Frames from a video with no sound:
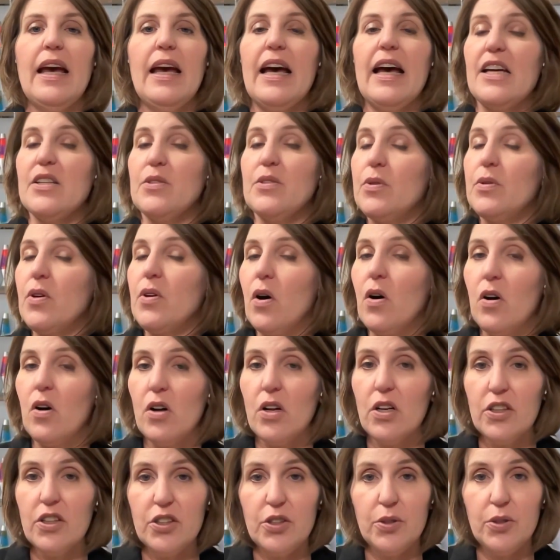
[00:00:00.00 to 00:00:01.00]
As with
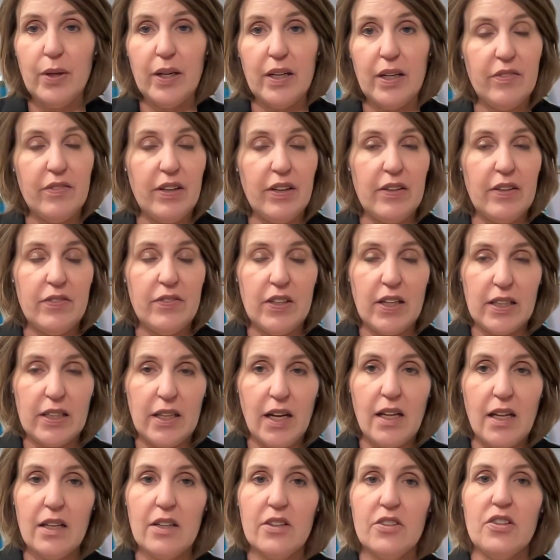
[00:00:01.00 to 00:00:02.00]
all new innovative
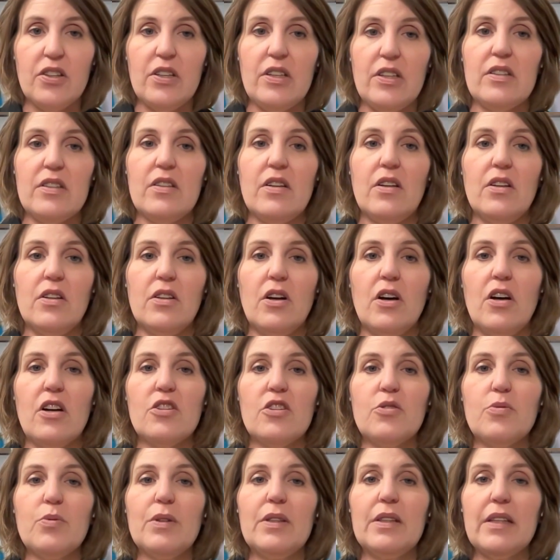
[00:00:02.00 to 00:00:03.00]
technologies,
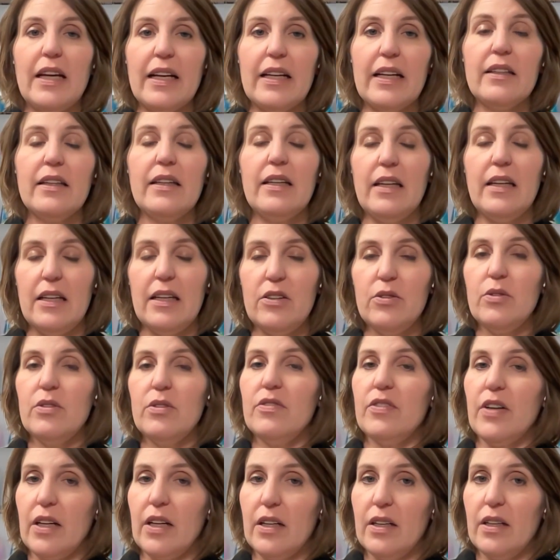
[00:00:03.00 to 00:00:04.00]
laws will likely need to
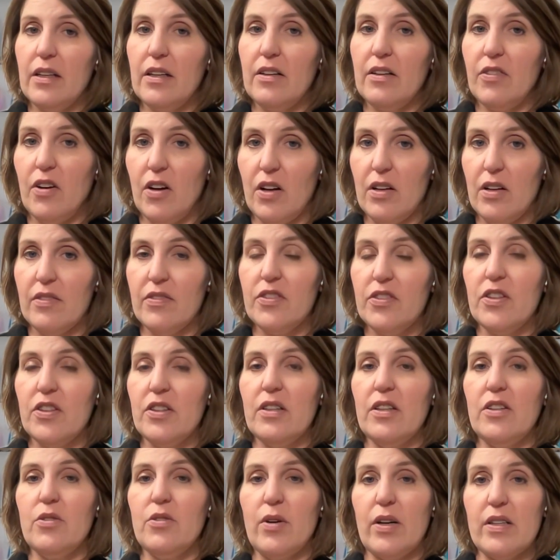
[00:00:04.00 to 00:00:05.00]
evolve
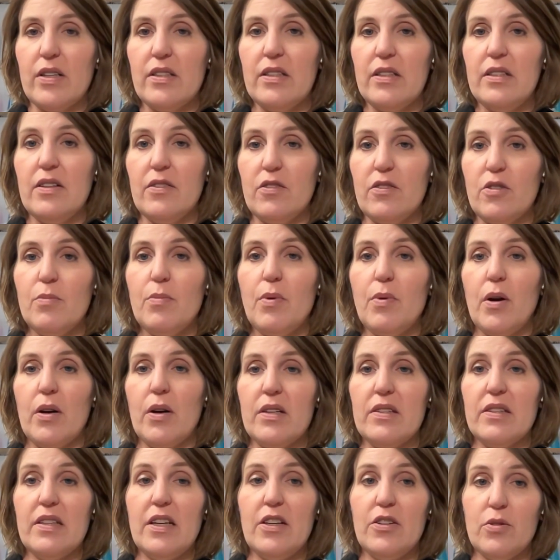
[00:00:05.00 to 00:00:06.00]
to address different
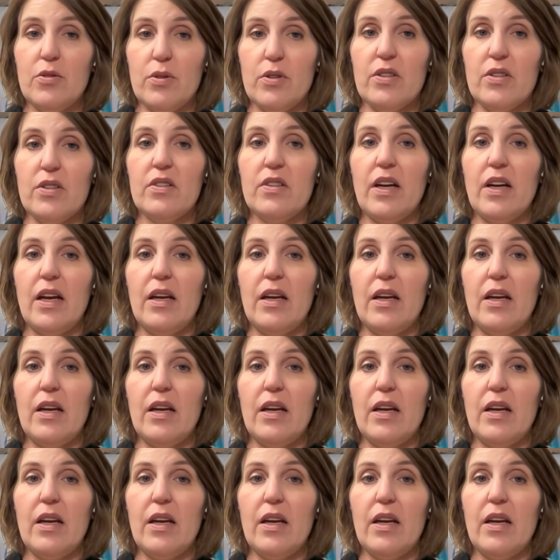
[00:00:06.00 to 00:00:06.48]
parties' interests